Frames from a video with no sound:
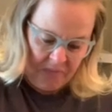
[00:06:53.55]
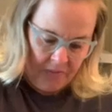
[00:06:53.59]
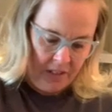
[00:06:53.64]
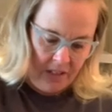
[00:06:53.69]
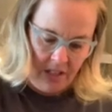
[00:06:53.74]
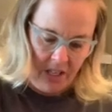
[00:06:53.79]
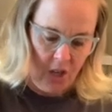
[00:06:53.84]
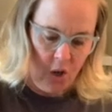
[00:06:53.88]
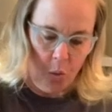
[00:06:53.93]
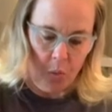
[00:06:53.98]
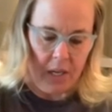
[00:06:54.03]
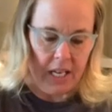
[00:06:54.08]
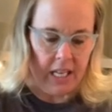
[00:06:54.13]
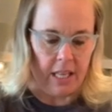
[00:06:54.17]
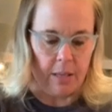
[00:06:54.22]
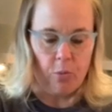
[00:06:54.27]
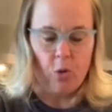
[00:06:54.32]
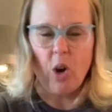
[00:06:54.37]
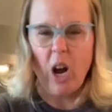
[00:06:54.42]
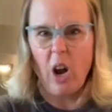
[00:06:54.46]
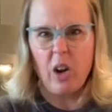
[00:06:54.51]
You don't need
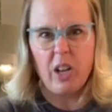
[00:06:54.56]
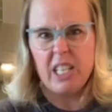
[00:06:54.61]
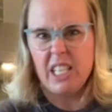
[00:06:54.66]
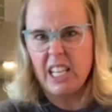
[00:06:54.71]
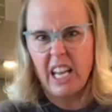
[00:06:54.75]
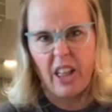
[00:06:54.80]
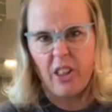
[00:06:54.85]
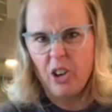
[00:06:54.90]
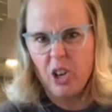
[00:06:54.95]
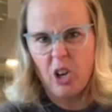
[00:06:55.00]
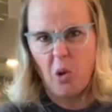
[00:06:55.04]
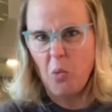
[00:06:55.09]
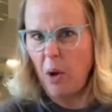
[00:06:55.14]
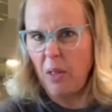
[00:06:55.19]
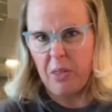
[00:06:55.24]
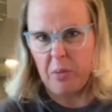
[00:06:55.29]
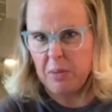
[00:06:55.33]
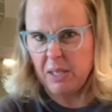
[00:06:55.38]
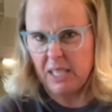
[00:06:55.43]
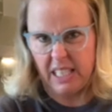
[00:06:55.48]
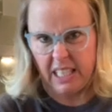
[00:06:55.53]
them crowded together. You don't want
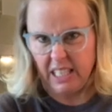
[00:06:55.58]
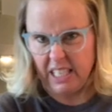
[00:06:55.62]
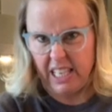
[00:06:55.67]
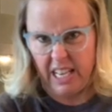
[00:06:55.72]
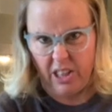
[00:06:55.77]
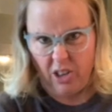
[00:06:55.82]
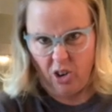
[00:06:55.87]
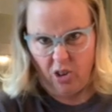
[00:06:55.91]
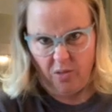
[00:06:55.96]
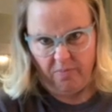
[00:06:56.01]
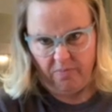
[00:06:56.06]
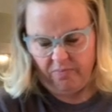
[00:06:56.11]
them stuck together.